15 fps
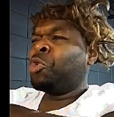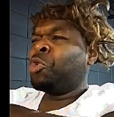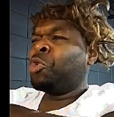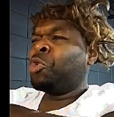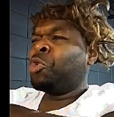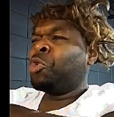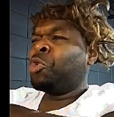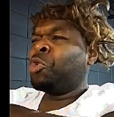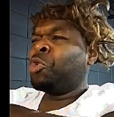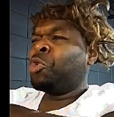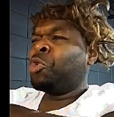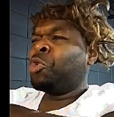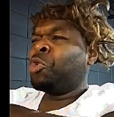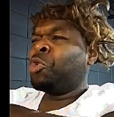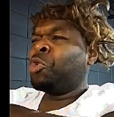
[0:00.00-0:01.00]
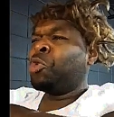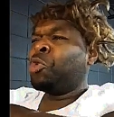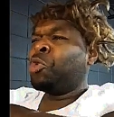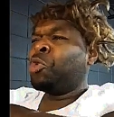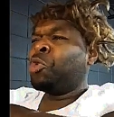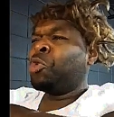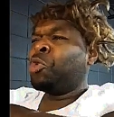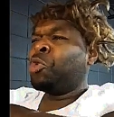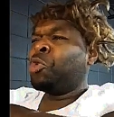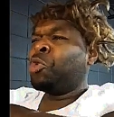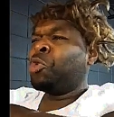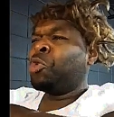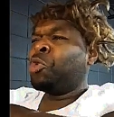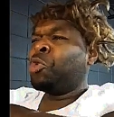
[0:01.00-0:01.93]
No one is speaking in this clip.